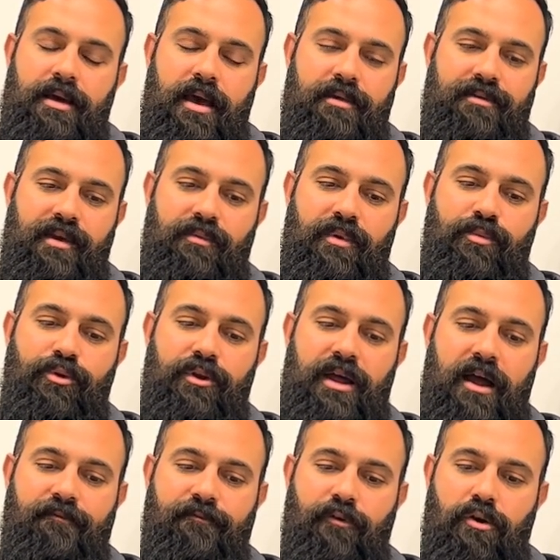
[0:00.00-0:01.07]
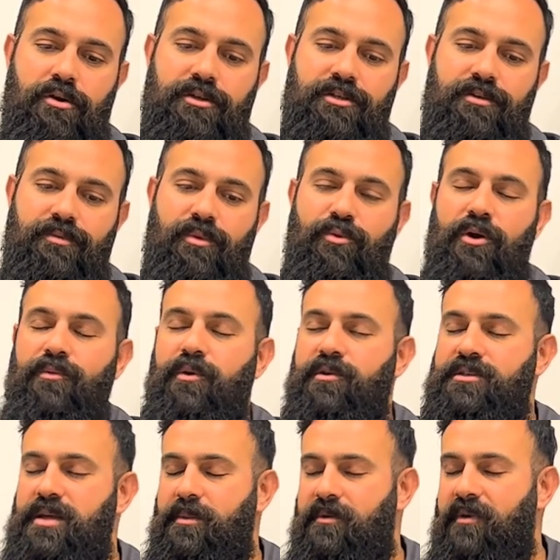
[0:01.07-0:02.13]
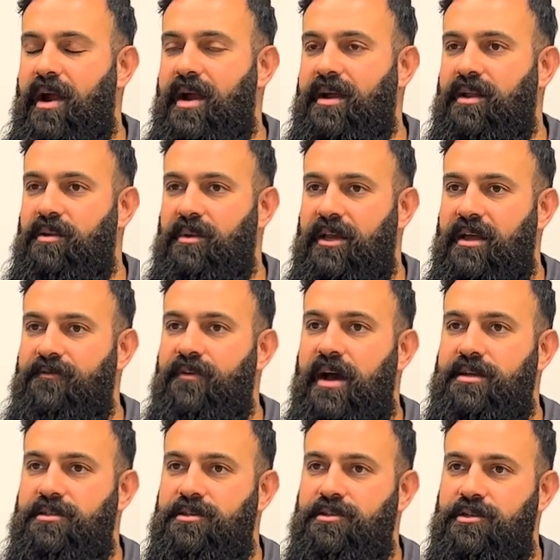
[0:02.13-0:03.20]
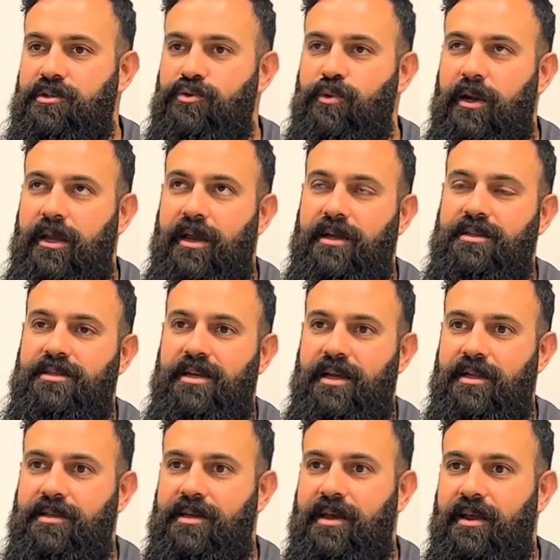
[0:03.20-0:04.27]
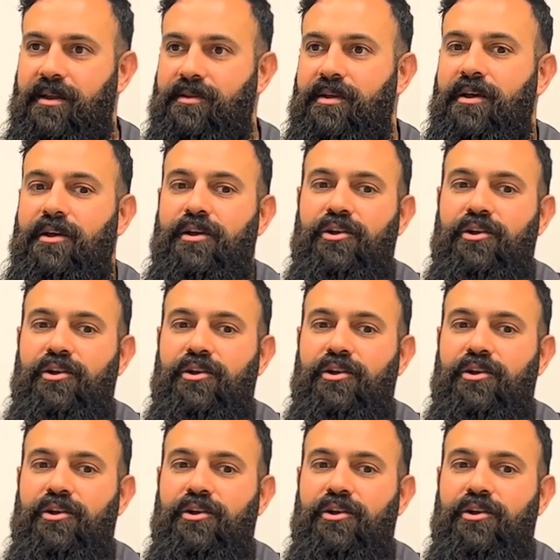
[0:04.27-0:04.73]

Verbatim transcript: i think we put our first we worked with some of our academic advisors in 2018 to kind of